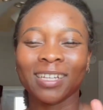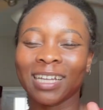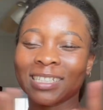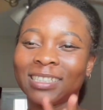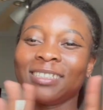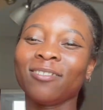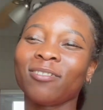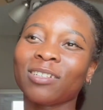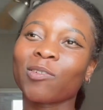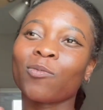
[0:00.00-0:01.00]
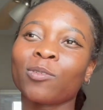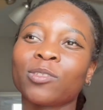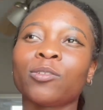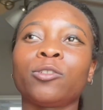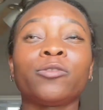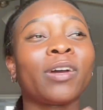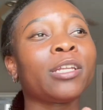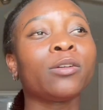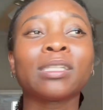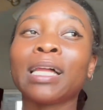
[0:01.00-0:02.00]
that's, you know, that's what we want, you know, to
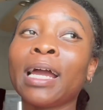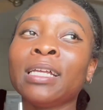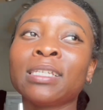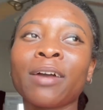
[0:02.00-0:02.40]
find new clients.